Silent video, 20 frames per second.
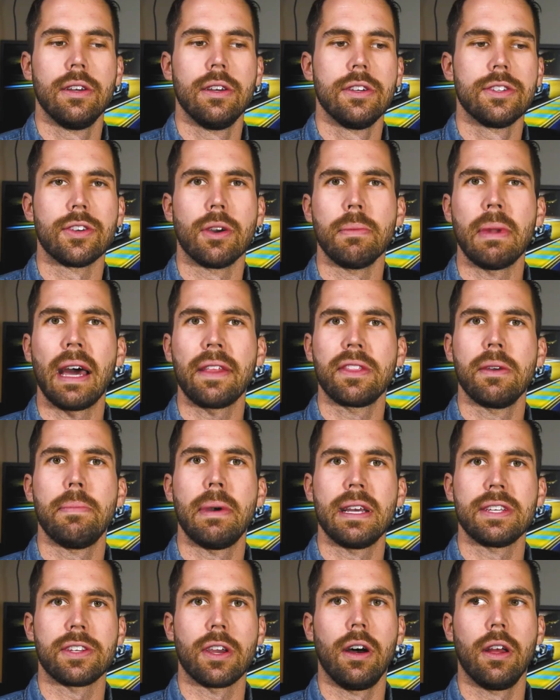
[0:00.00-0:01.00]
So I'm not the
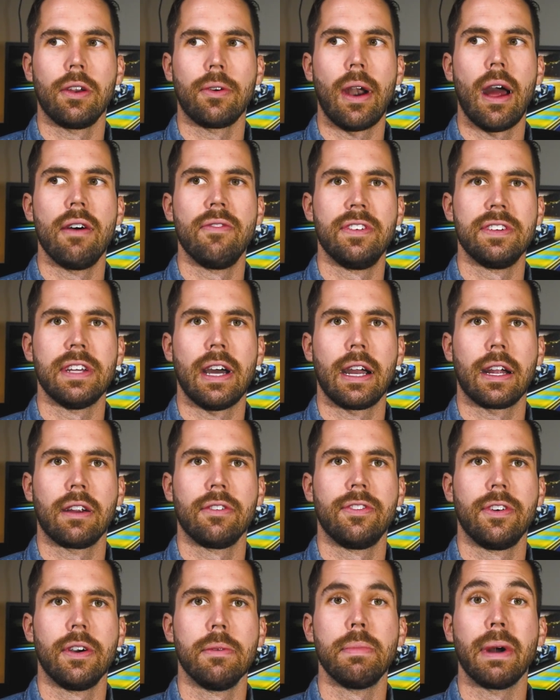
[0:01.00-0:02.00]
best all-around
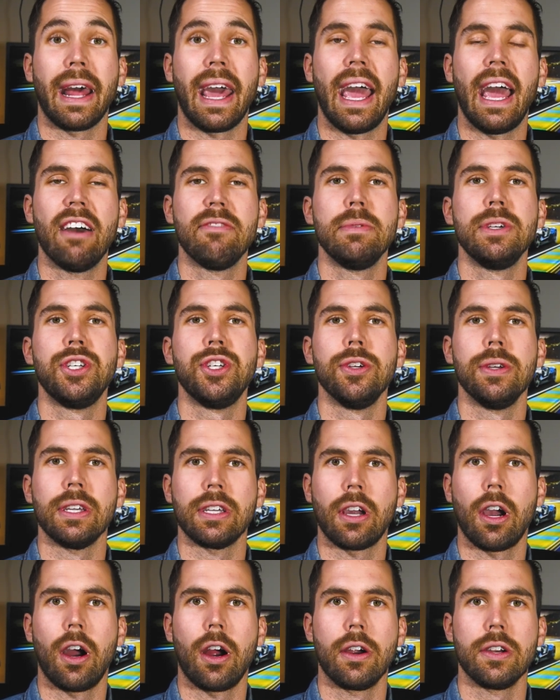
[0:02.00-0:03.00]
photographer, but I have been shooting
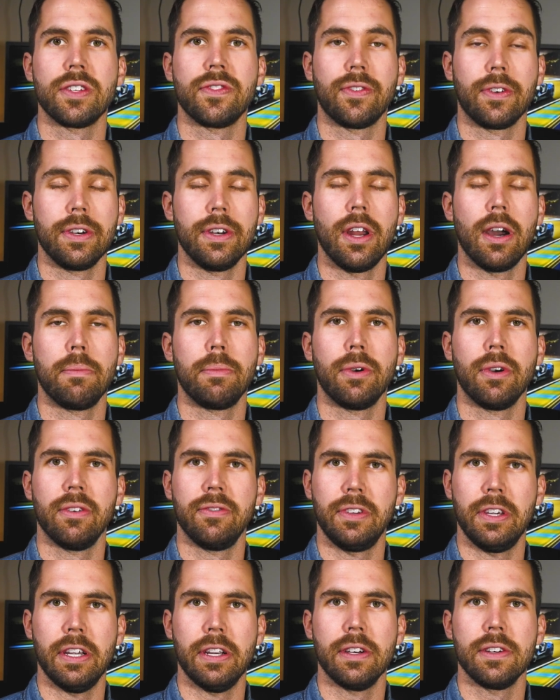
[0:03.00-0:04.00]
cars for a number of
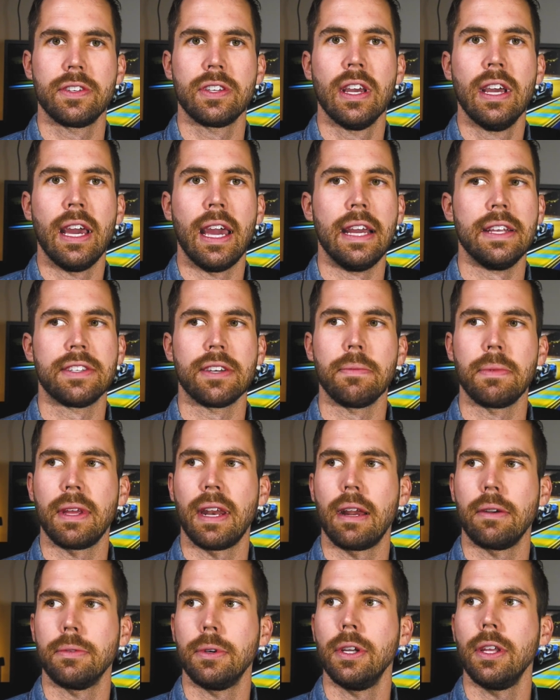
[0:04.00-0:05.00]
years. It's something I
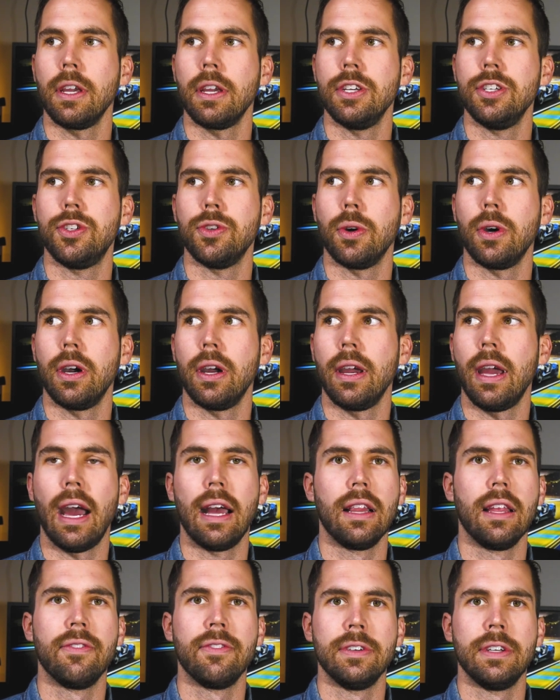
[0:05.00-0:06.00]
really enjoy. I
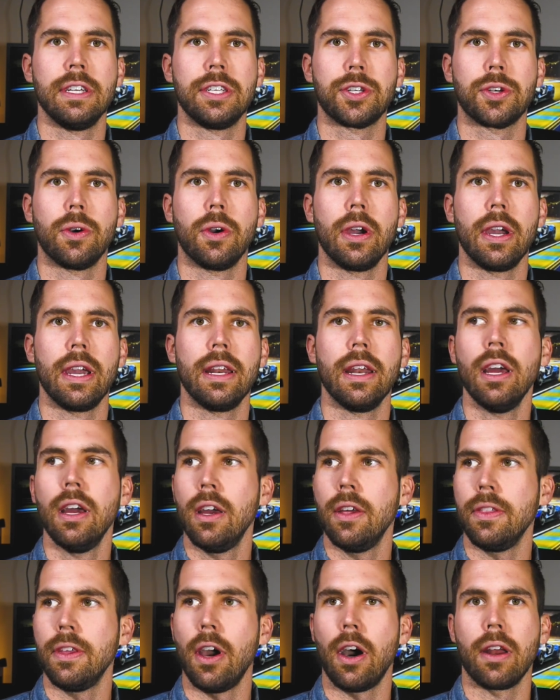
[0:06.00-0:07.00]
live in Detroit.
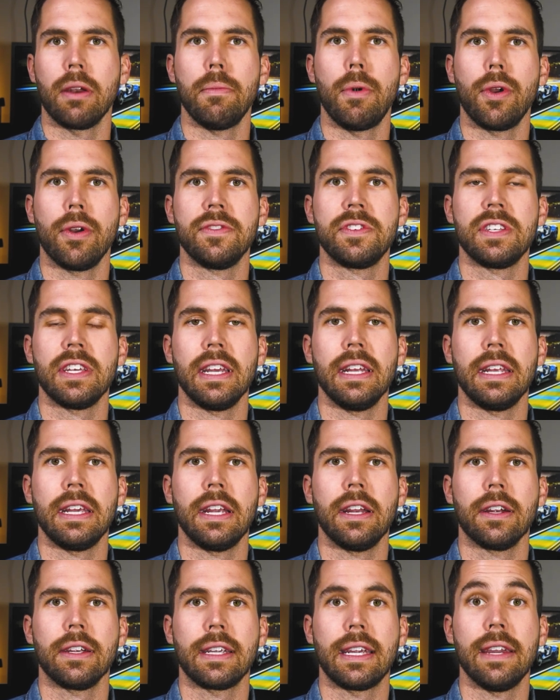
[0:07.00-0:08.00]
The automotive scene
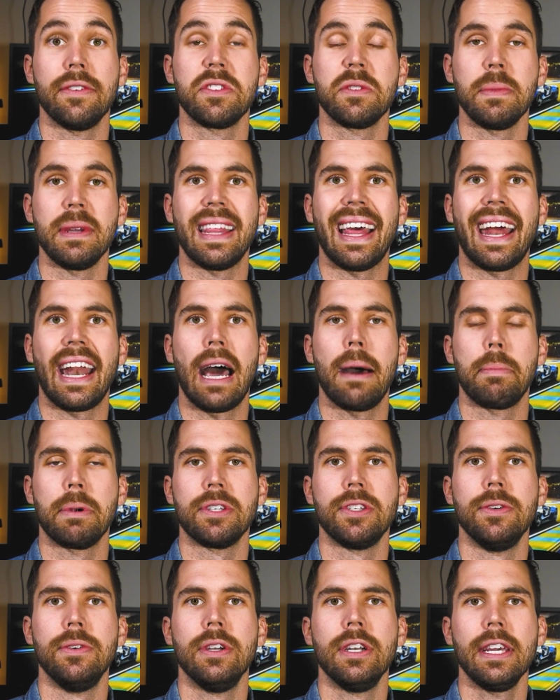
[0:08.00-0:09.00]
here gives me that
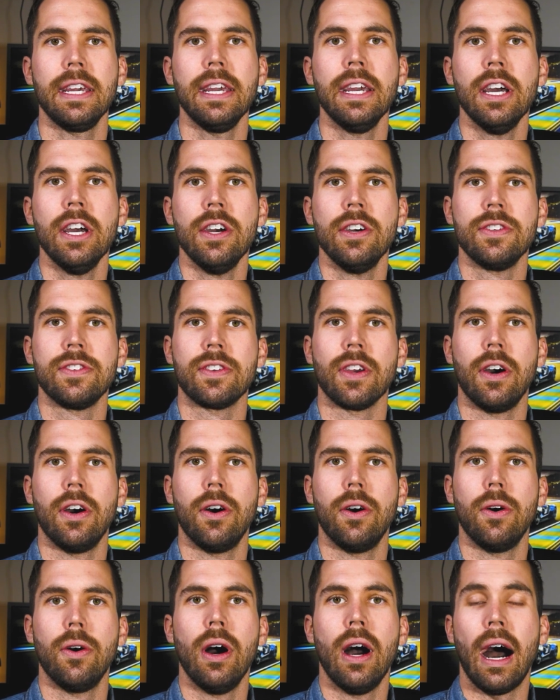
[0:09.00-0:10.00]
opportunity.
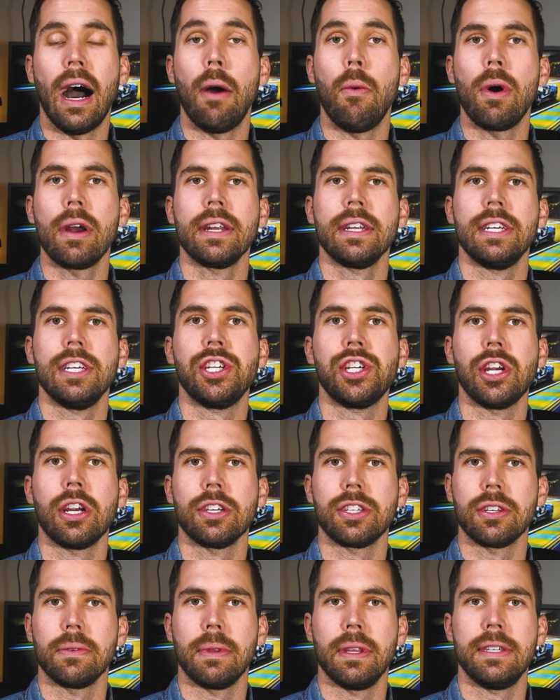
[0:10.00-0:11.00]
So I wanted to share
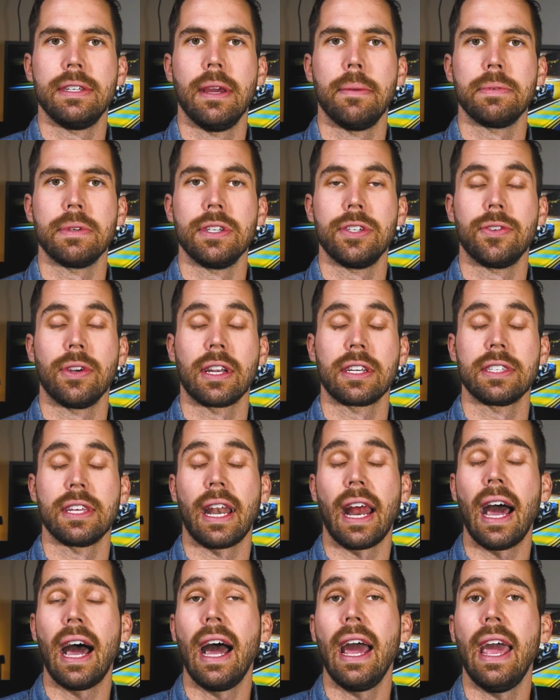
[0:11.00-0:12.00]
some of the tips and tricks that
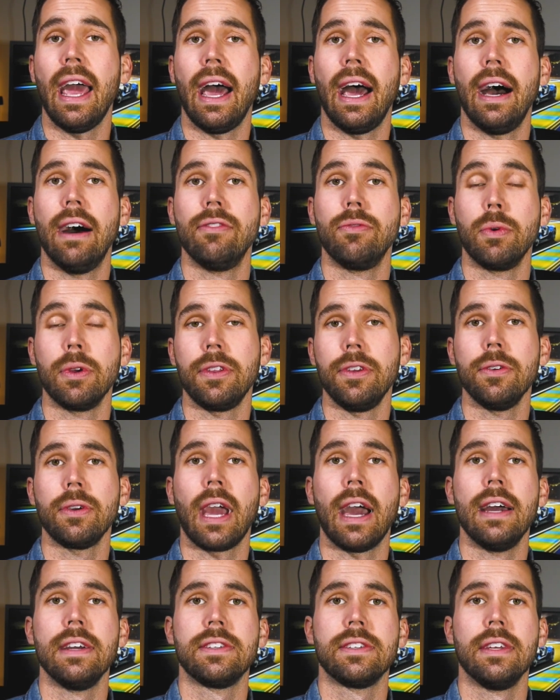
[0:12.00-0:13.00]
I have with you
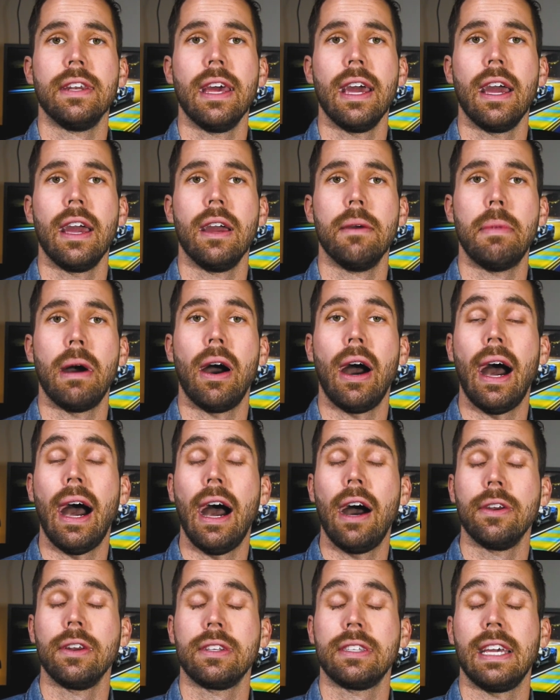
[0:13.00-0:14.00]
guys today about
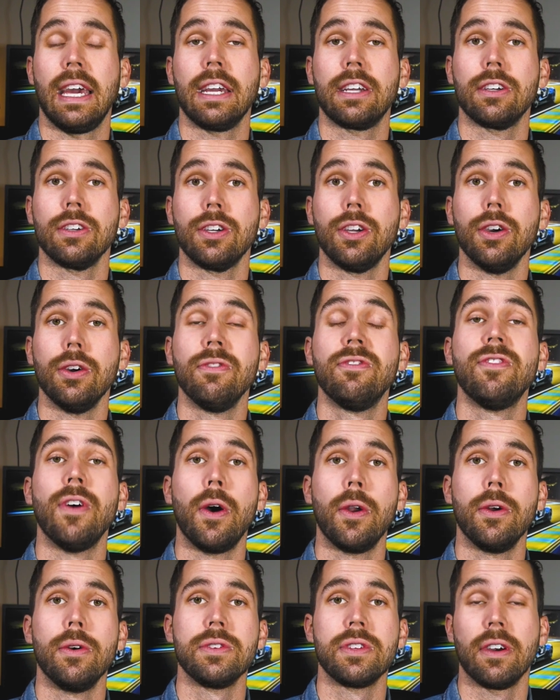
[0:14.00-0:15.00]
how to take good
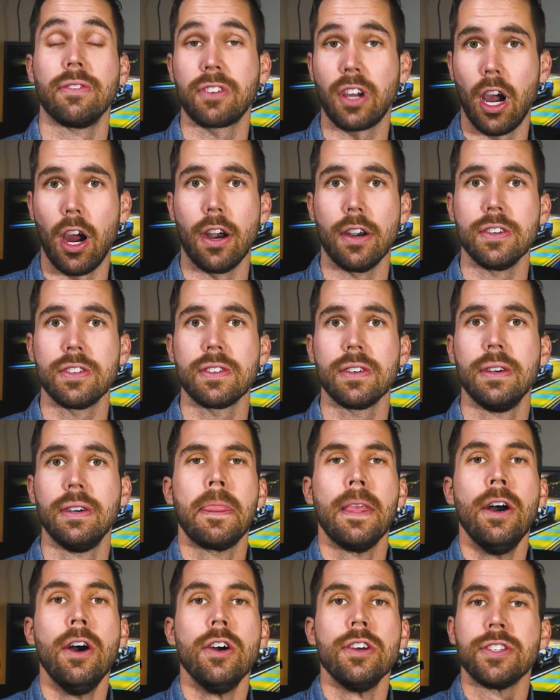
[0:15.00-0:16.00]
photos of cars.
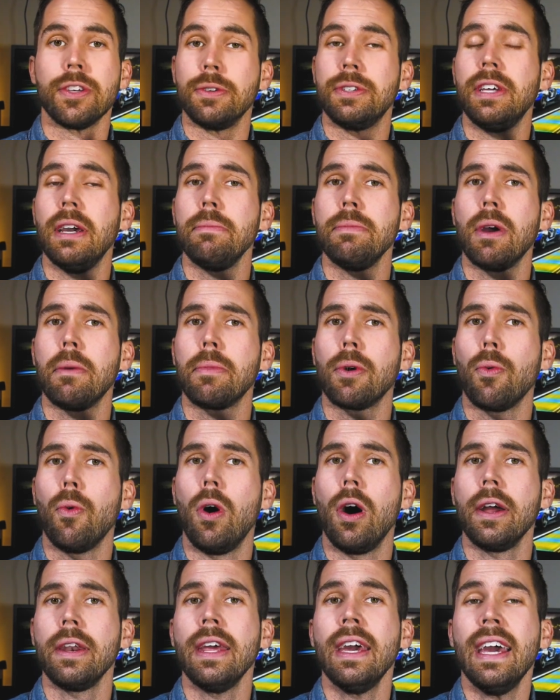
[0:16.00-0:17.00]
So tip number
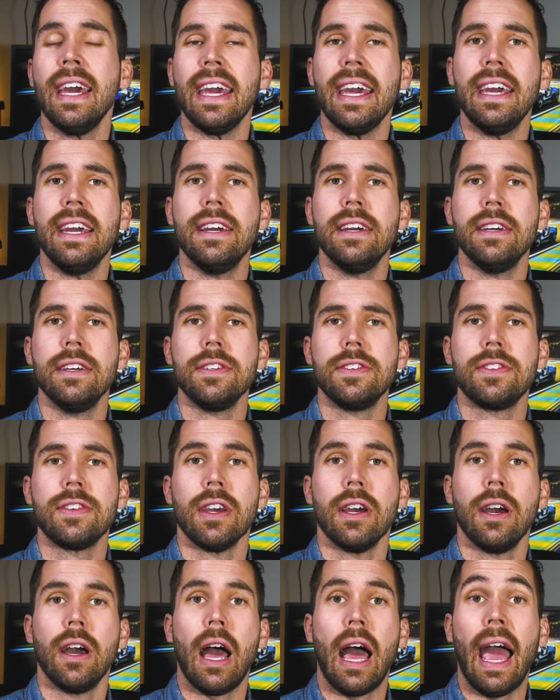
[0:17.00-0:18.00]
one is
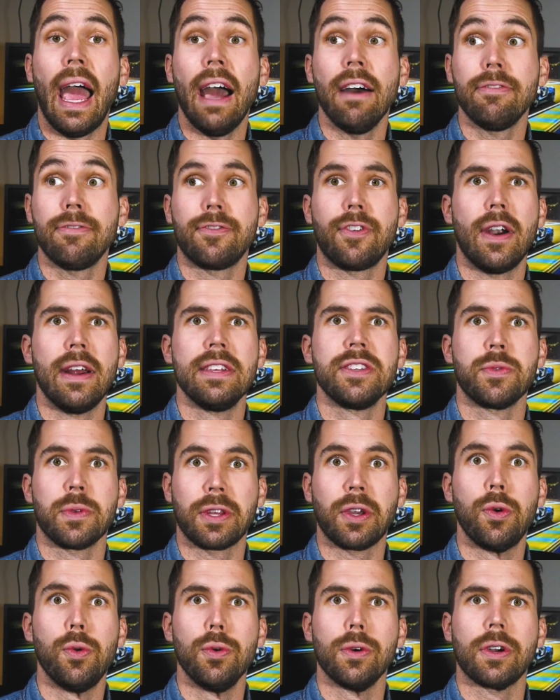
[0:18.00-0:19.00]
have friends with
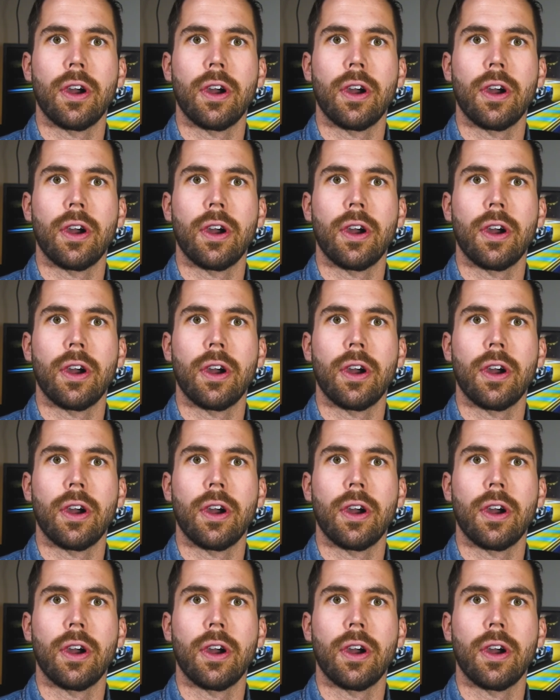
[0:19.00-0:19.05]
cool